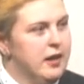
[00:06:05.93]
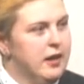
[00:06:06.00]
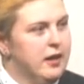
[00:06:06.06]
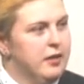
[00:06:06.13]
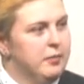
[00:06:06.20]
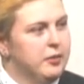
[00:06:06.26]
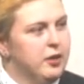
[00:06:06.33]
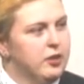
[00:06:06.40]

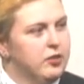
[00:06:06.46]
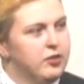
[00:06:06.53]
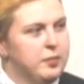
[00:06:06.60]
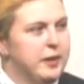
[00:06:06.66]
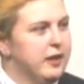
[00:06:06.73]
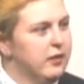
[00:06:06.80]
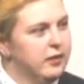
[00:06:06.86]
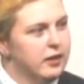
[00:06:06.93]
Um, could you
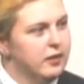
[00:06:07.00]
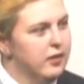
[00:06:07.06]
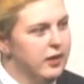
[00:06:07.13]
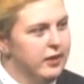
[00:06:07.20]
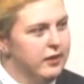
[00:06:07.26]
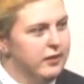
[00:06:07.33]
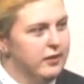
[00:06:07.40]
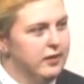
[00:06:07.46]
speak a little
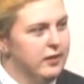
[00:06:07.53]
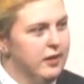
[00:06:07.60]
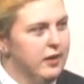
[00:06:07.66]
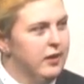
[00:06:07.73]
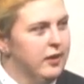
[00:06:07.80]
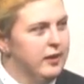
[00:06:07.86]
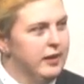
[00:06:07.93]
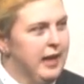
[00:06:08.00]
on
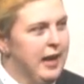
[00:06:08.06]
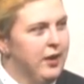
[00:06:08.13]
on